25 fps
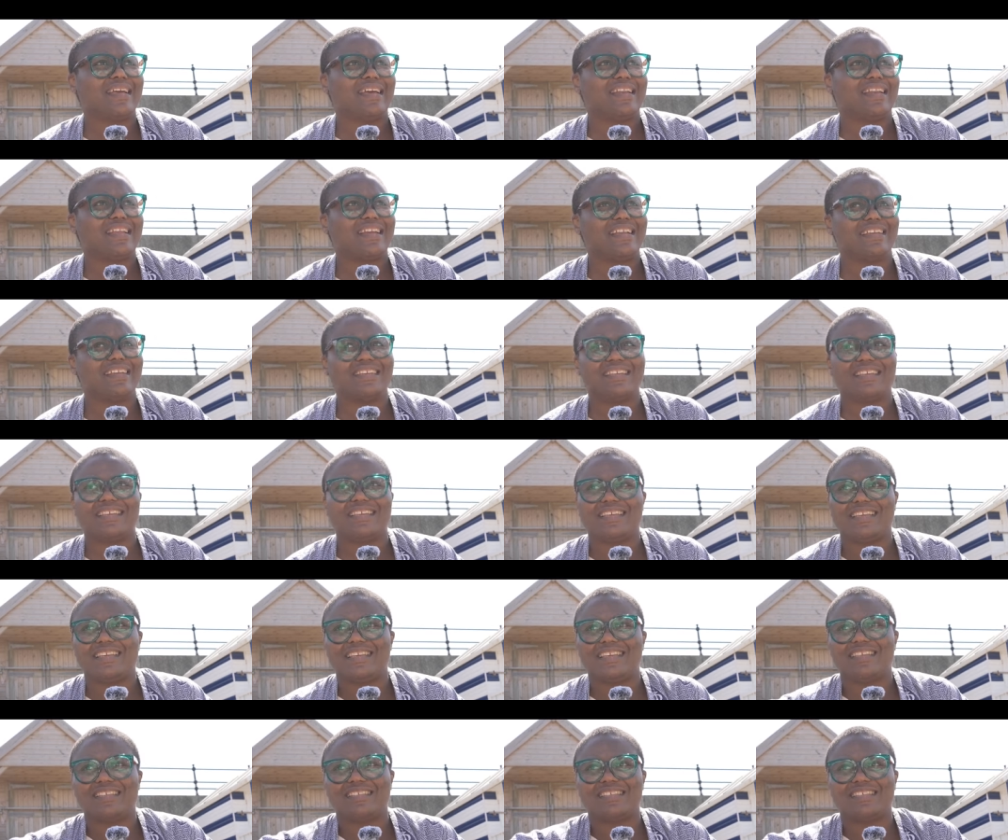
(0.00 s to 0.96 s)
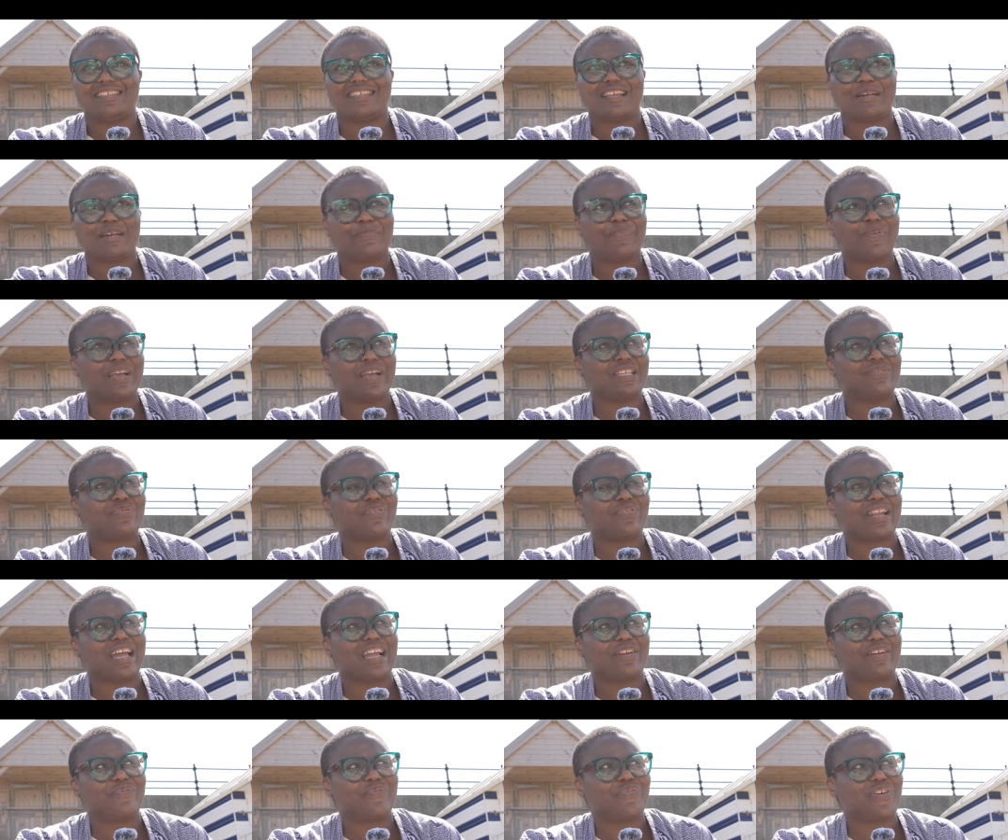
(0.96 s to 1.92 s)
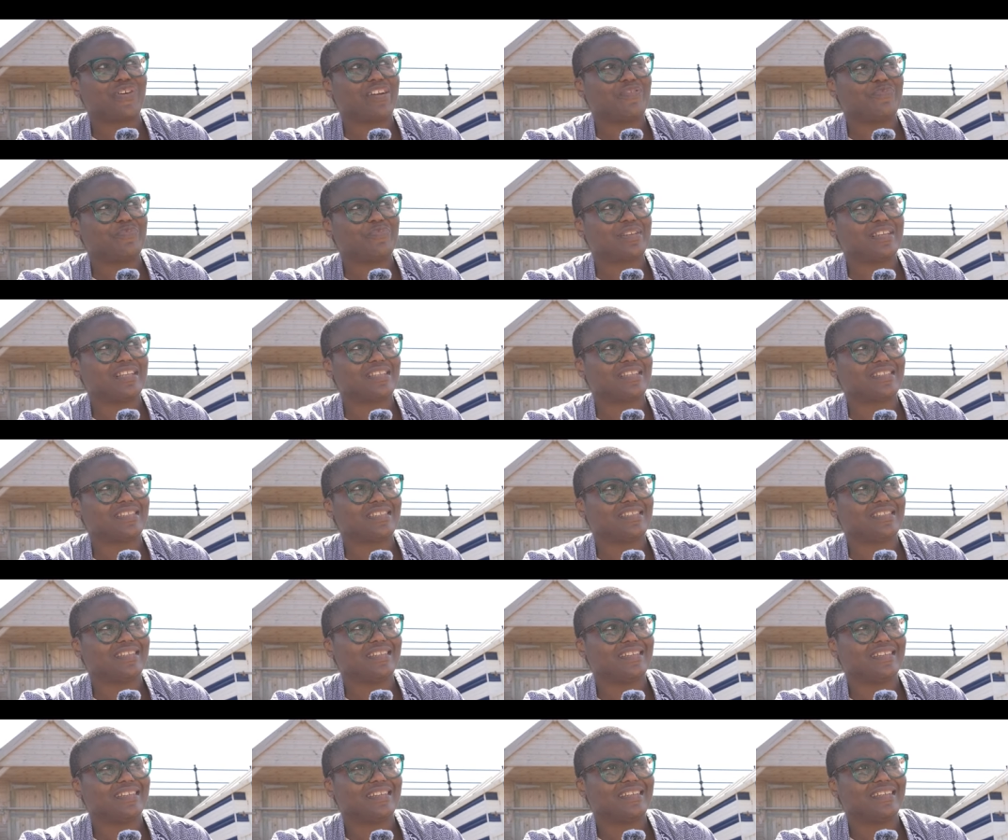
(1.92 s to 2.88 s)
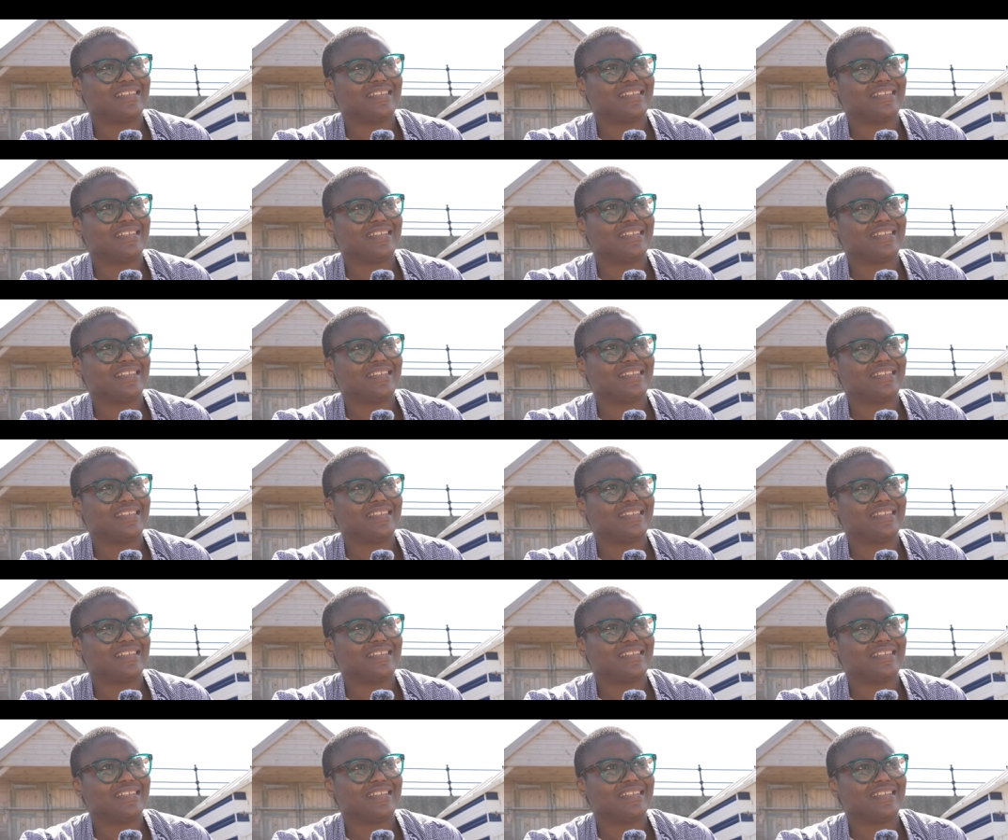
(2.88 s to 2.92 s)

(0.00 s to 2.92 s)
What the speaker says: Then he disappears for like 5 minutes.